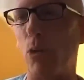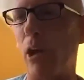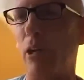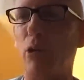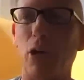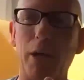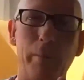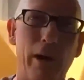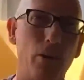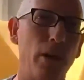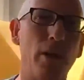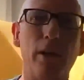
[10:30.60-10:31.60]
We're not talking
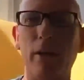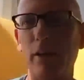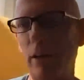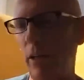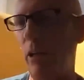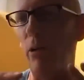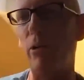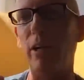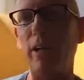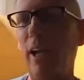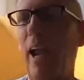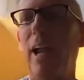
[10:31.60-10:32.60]
about
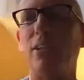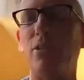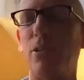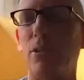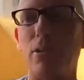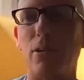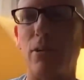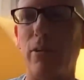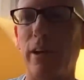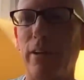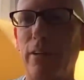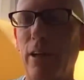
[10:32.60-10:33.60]
curing cancer
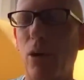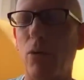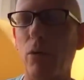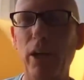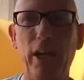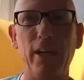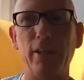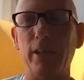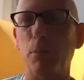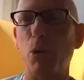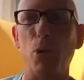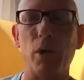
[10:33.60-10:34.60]
and,
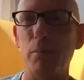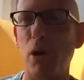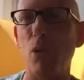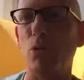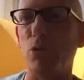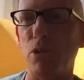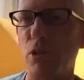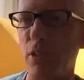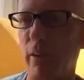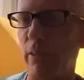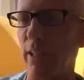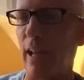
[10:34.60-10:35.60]
healing broken bones and
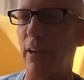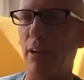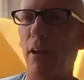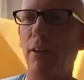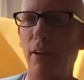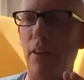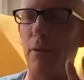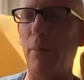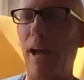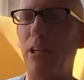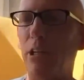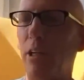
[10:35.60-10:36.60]
stuff like that. Nothing
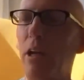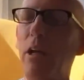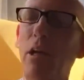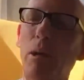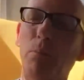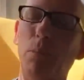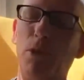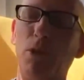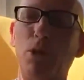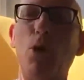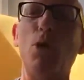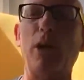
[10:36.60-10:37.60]
magic. But
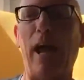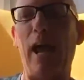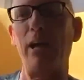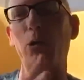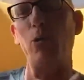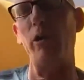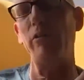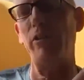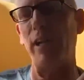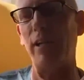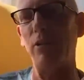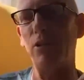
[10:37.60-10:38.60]
there's a whole category of
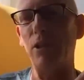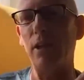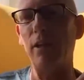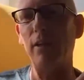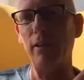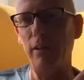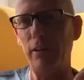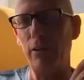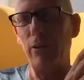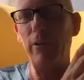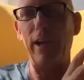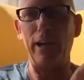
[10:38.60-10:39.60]
things that
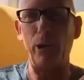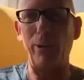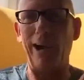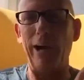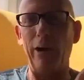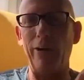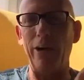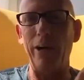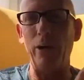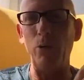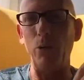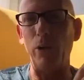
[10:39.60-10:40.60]
are in that gray
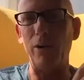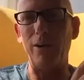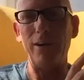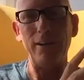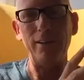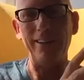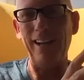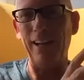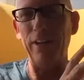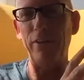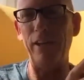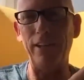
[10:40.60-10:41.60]
area where, well,
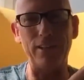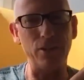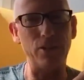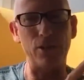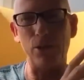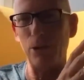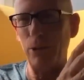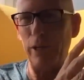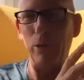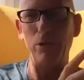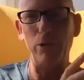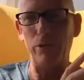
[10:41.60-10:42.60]
I think this
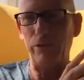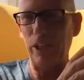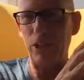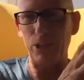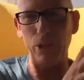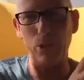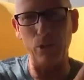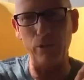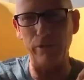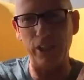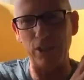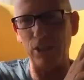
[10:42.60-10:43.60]
surgery will
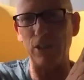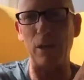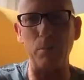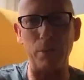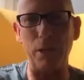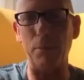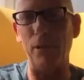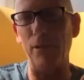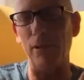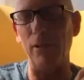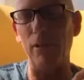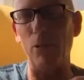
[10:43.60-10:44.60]
fixes some people,
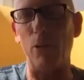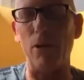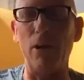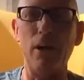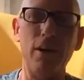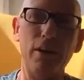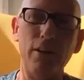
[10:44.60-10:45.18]
or